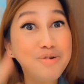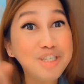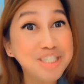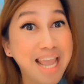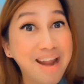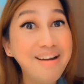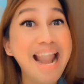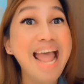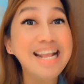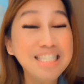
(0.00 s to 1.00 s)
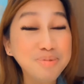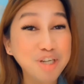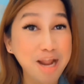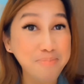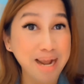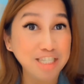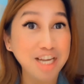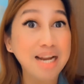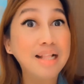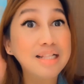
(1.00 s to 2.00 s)
to share, like, and subscribe my
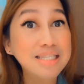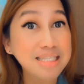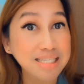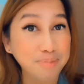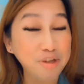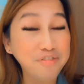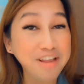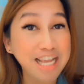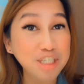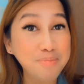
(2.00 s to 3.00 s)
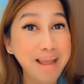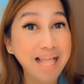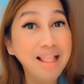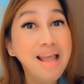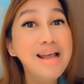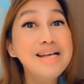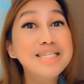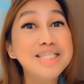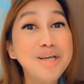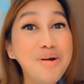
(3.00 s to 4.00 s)
channel, sub notification bell,
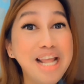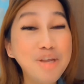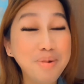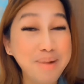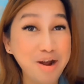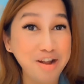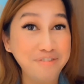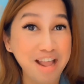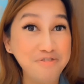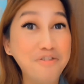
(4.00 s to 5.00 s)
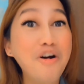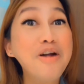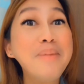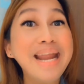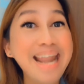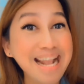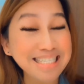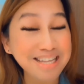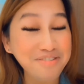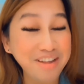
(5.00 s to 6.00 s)
so that you will be notified for my
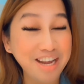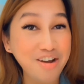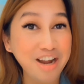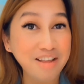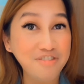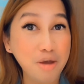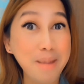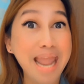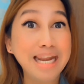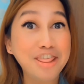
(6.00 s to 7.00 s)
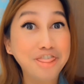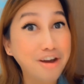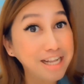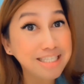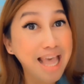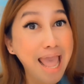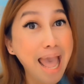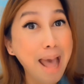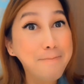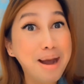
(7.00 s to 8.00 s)
next video. And if you have any thoughts
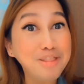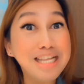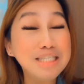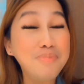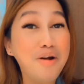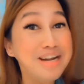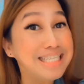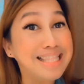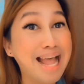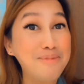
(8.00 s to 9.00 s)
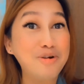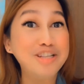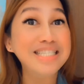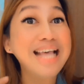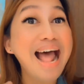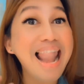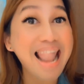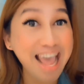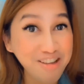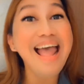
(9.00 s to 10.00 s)
about this Morissette Amon's
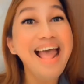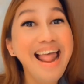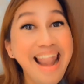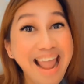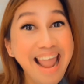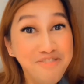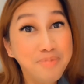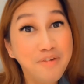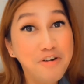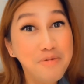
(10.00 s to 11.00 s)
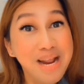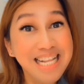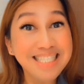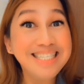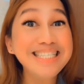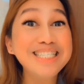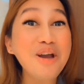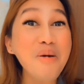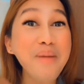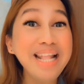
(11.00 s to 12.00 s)
live performance, just
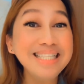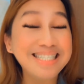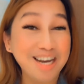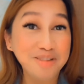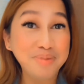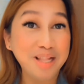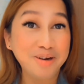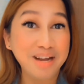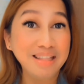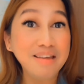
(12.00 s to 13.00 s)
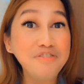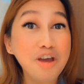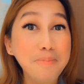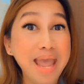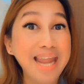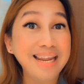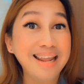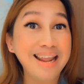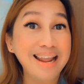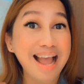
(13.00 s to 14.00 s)
comment down below. And if you have
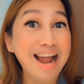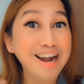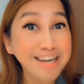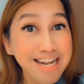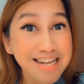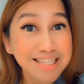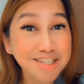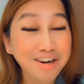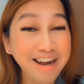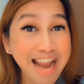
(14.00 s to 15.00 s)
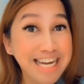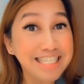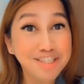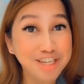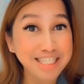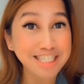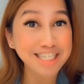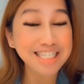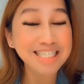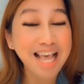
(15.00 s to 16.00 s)
any artists or any
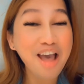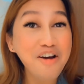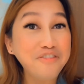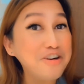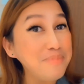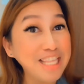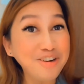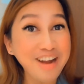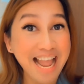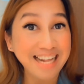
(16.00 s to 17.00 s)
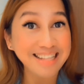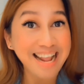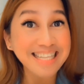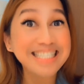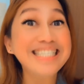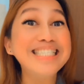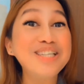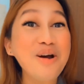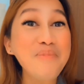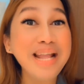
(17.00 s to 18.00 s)
suggestions for me to react next,
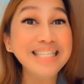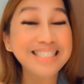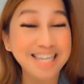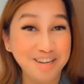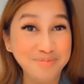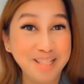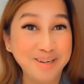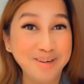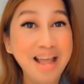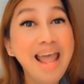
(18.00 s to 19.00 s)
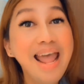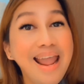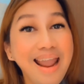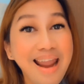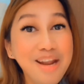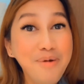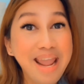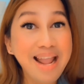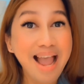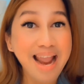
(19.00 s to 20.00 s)
just comment down below.
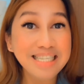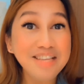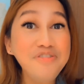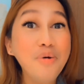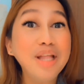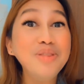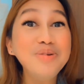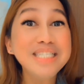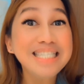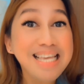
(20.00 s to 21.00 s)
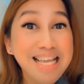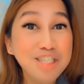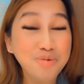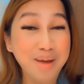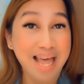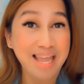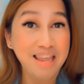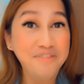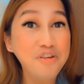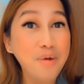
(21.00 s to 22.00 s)
Anyway, guys, if you want to see
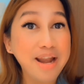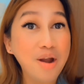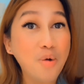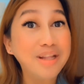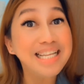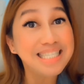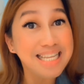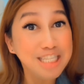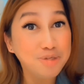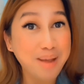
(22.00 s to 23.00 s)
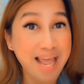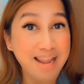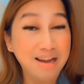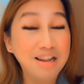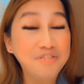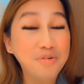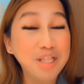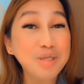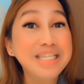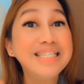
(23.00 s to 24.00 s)
Dubai, if you want to know what is in Dubai, and if you
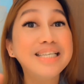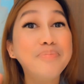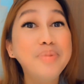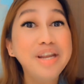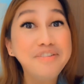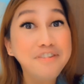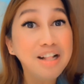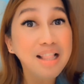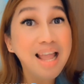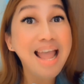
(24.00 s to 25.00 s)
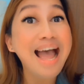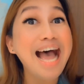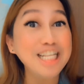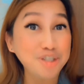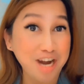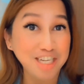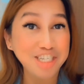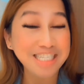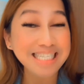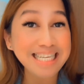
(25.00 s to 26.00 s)
want to see the beautiful
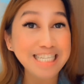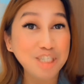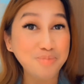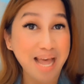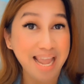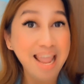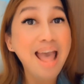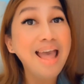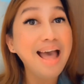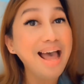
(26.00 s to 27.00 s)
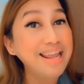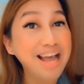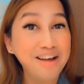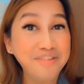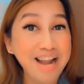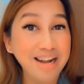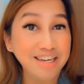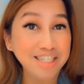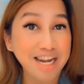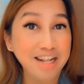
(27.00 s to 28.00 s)
attractions in Dubai, I have
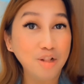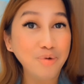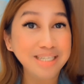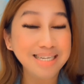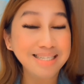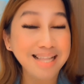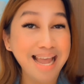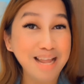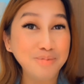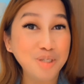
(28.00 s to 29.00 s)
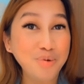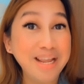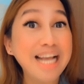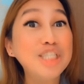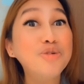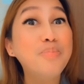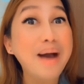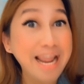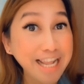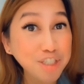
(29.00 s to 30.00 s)
another channel, which is I am doing a
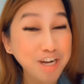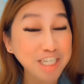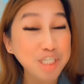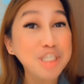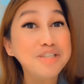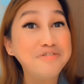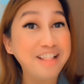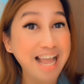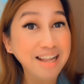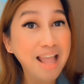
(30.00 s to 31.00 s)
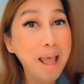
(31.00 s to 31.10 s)
Dubai attractions vlog.